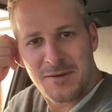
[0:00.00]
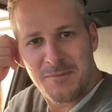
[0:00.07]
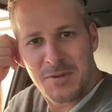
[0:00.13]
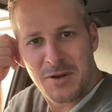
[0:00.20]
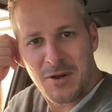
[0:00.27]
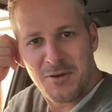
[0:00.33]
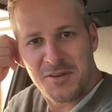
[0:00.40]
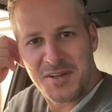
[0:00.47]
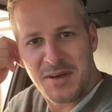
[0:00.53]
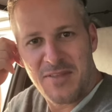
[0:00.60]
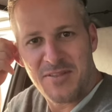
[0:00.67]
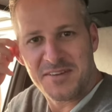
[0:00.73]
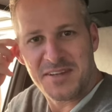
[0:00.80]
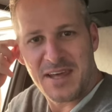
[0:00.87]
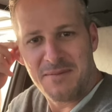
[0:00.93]
I also, at
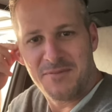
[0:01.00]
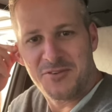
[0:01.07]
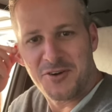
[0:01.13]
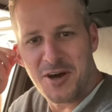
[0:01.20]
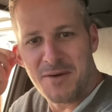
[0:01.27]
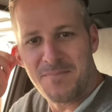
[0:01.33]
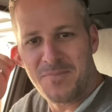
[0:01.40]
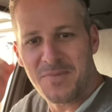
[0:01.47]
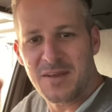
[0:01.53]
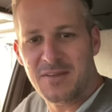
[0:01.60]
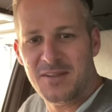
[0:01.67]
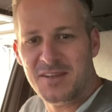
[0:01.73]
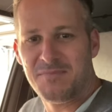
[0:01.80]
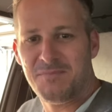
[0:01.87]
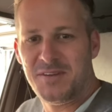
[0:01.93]
the same time,
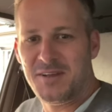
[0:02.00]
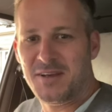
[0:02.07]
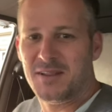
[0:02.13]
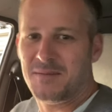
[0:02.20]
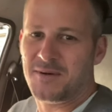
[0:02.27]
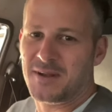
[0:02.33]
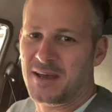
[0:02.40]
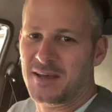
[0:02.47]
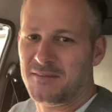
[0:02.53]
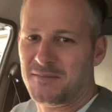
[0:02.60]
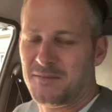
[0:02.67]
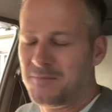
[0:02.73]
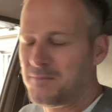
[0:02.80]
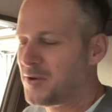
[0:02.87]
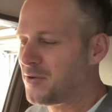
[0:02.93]
this particular
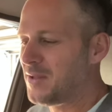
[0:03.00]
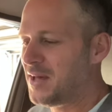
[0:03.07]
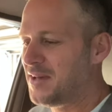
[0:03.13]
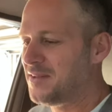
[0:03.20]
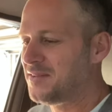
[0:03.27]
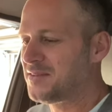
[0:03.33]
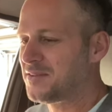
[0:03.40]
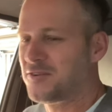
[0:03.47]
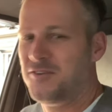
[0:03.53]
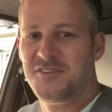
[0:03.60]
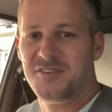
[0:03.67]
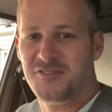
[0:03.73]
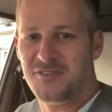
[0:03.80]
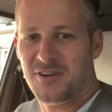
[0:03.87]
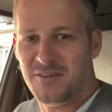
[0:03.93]
model has cruise
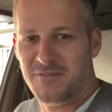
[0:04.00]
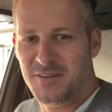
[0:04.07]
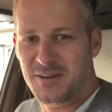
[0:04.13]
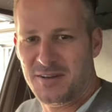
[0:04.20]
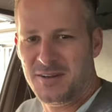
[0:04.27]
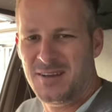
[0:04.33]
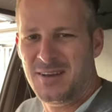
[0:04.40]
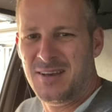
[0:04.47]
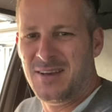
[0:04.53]
control fitted,